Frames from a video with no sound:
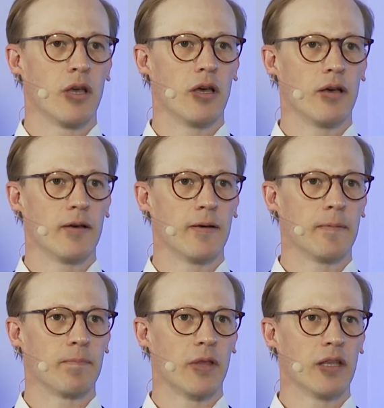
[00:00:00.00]

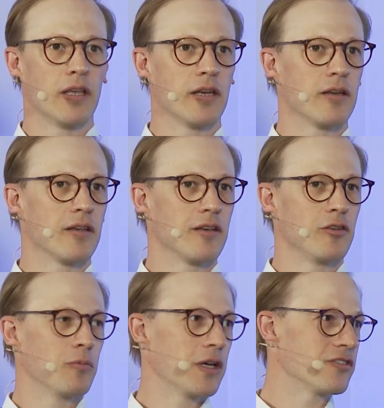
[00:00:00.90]
And then
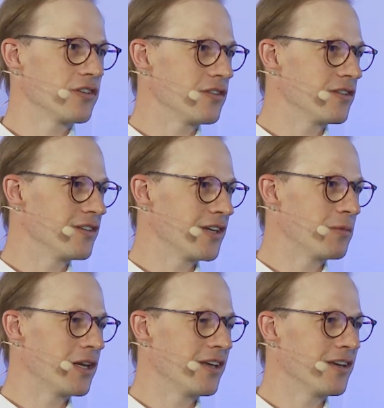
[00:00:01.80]
you mentioned
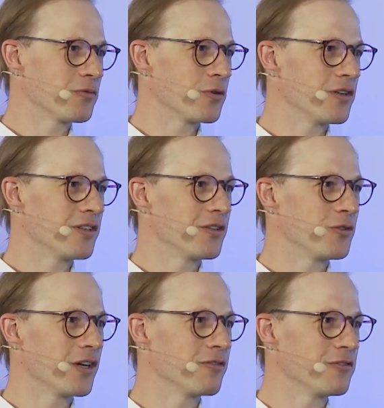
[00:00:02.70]
M&A as well.
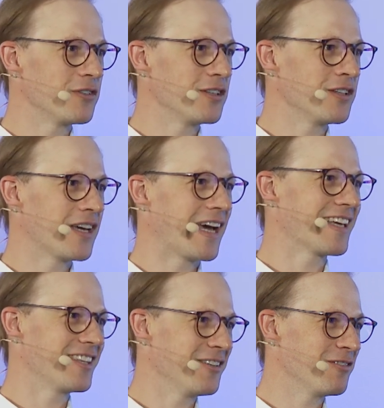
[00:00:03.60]
You have a very
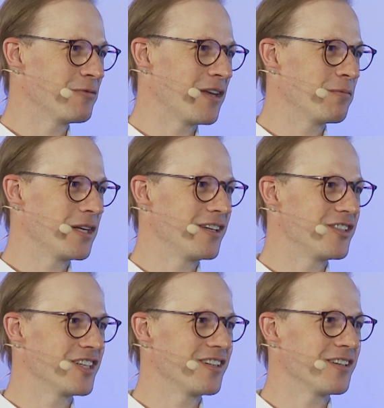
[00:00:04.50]
active M&A
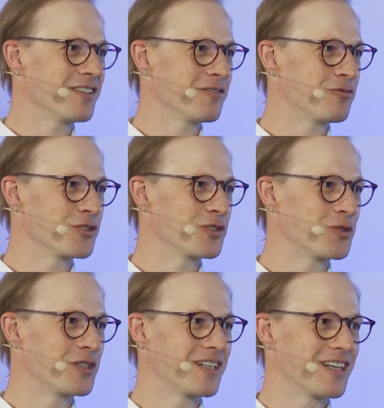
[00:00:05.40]
agenda for
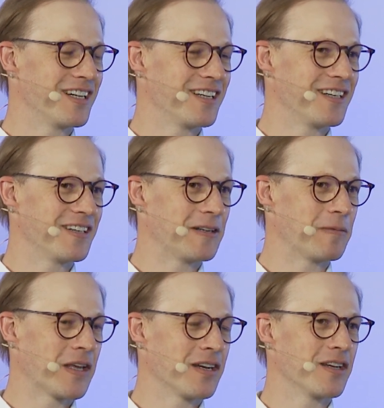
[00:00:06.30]
sure.
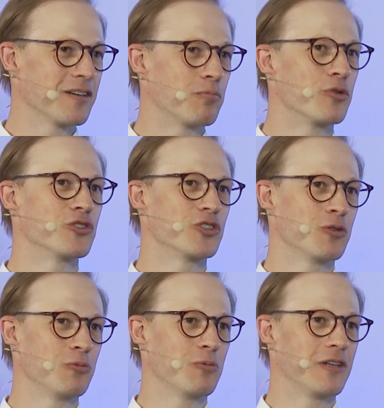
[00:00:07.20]
And
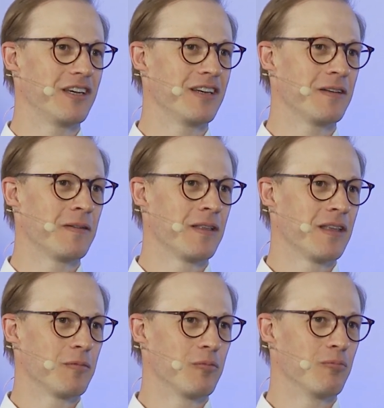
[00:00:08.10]
presumably
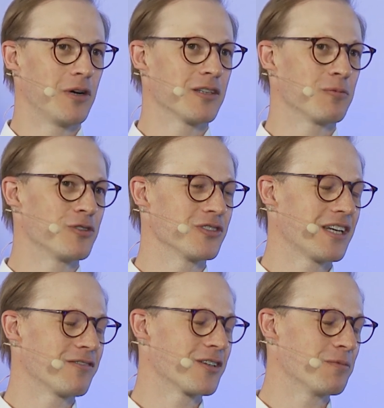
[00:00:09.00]
multiples
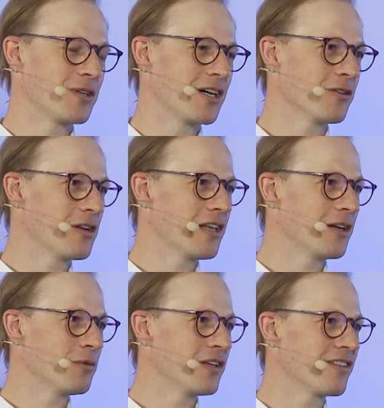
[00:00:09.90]
have come down a
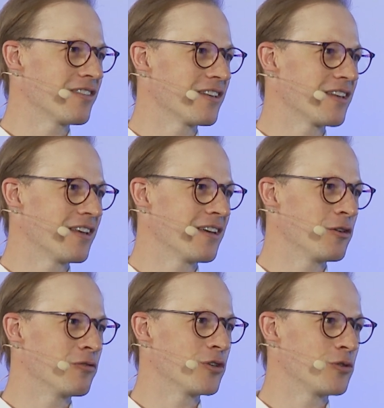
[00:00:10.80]
little bit
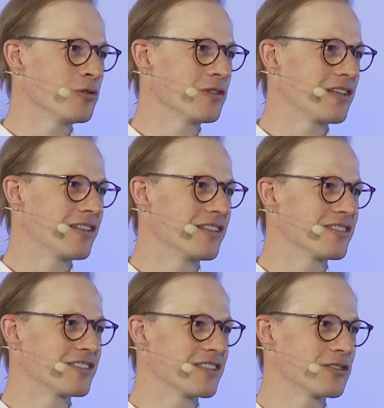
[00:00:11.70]
overall in
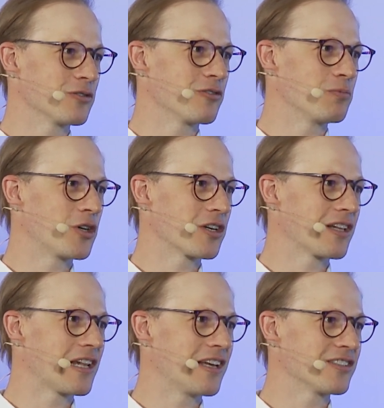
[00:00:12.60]
this sort of
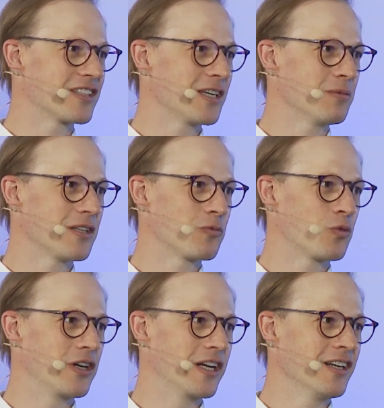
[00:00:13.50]
market landscape that
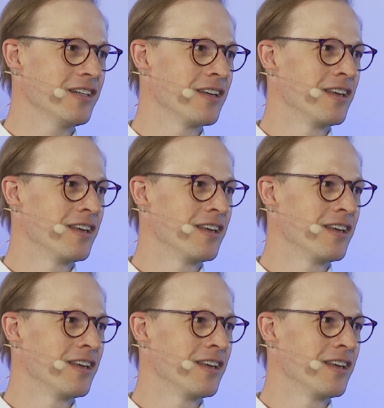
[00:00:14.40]
we're in.